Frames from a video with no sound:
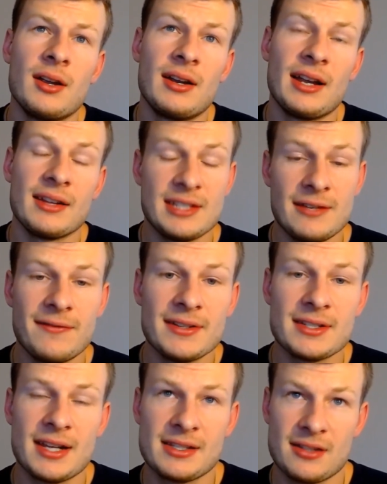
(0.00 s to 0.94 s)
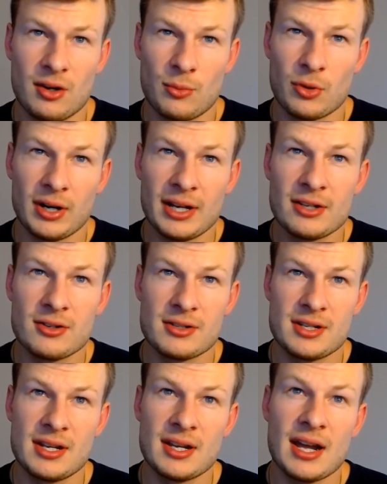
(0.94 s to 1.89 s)
Now, defense gets a little more
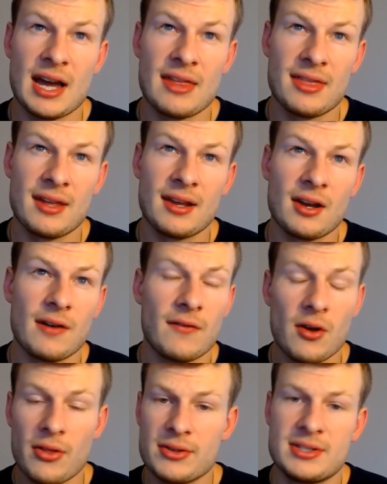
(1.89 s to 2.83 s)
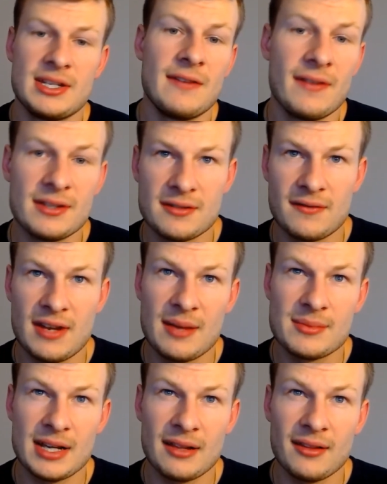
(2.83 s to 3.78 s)
interesting. I think of all those defensive
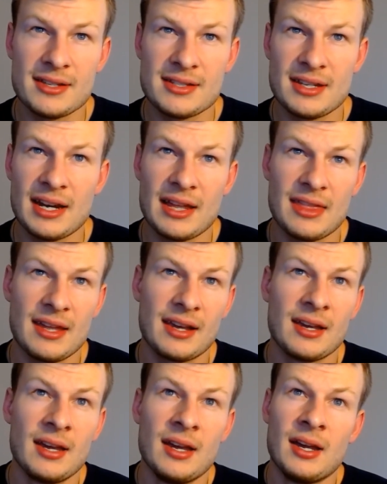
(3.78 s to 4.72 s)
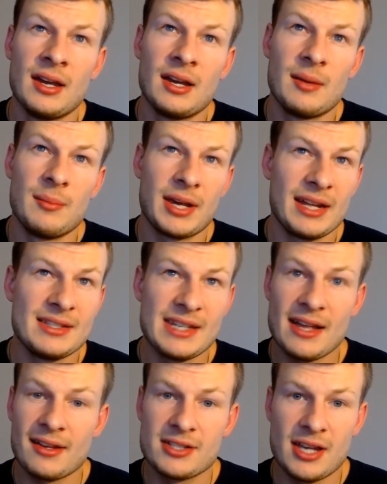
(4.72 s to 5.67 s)
names I listed, I think Mackenzie
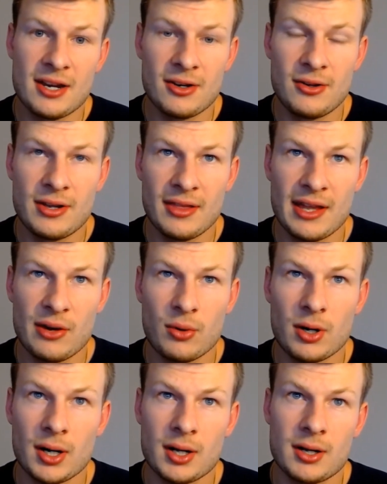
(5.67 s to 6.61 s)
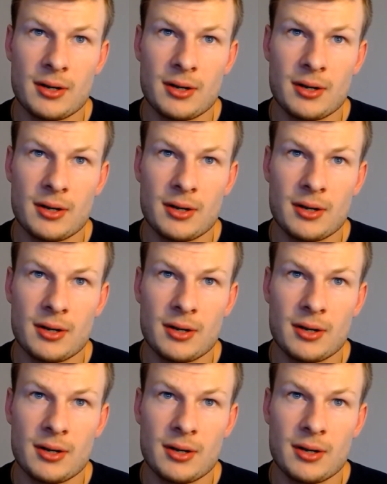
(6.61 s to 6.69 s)
Alexander you can let walk.